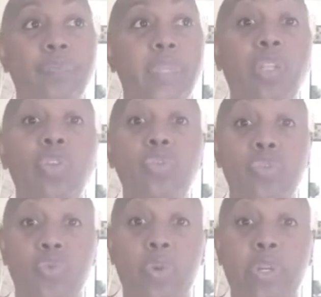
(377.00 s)
in your
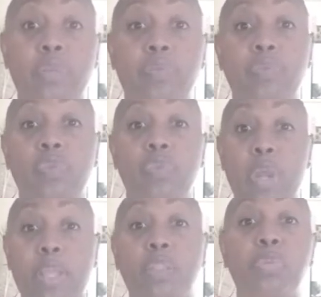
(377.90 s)
story,
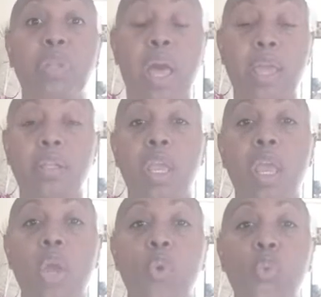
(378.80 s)
throughout the plot,
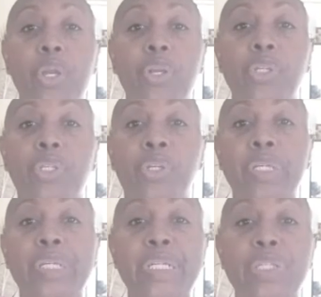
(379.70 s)
where you're
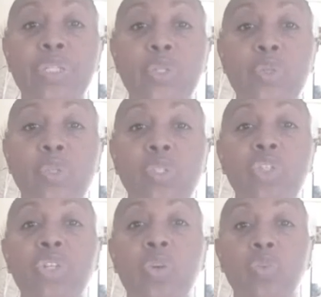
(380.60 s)
going to need to
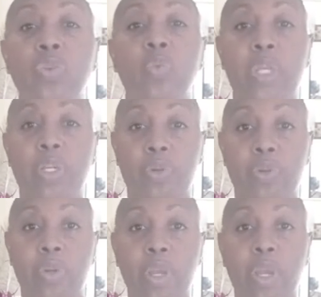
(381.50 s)
show the reader